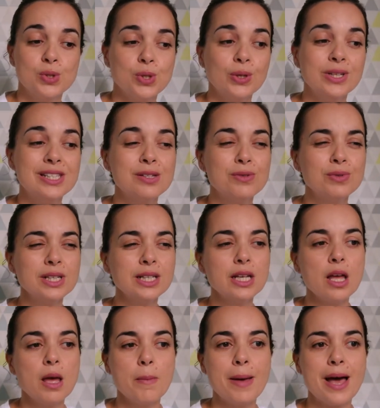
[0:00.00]
So it's
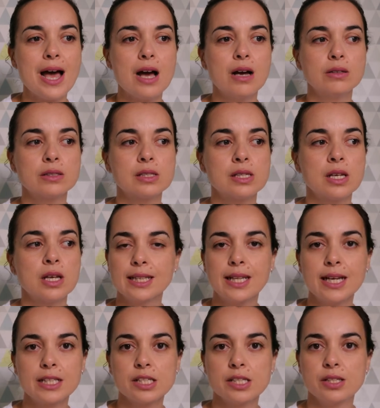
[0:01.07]
really about
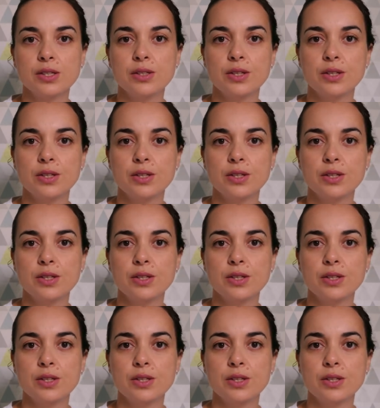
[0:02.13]
connection.